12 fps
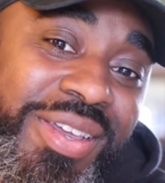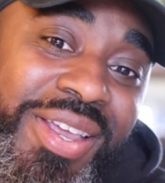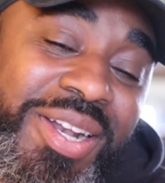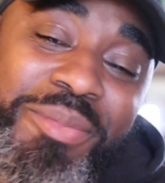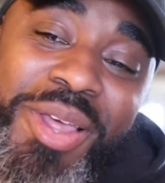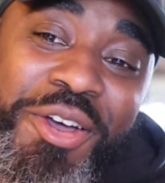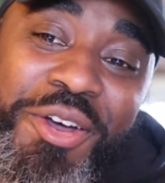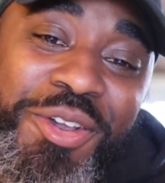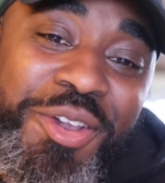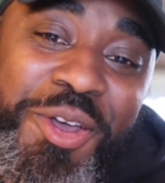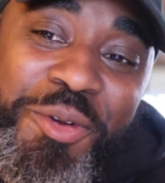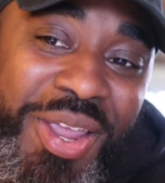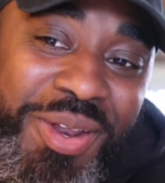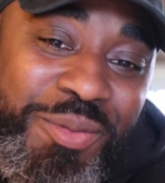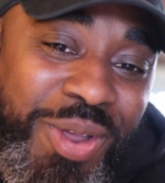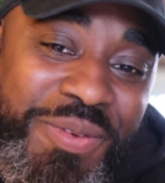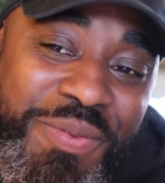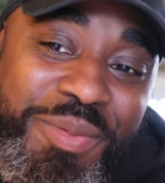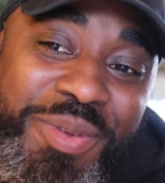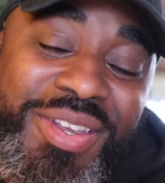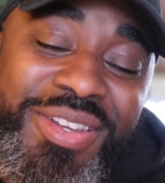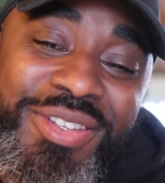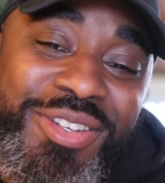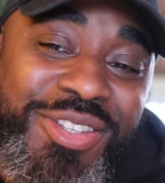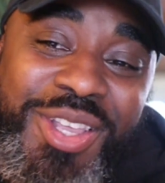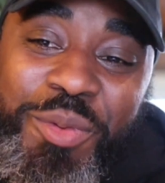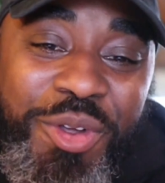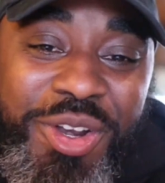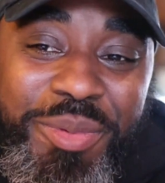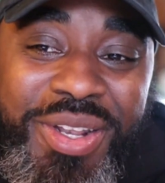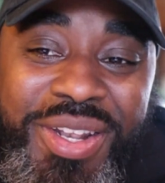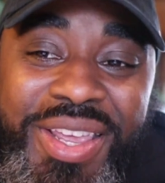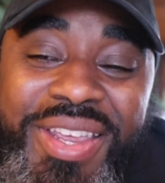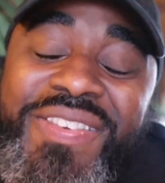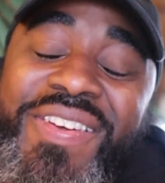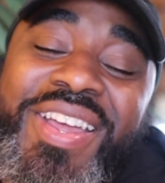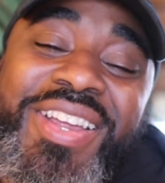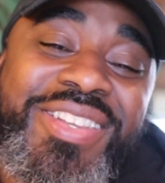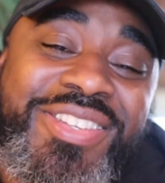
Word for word: And I'm like, hold on, wait, wait for me. And so she's like, we're going to be late, right?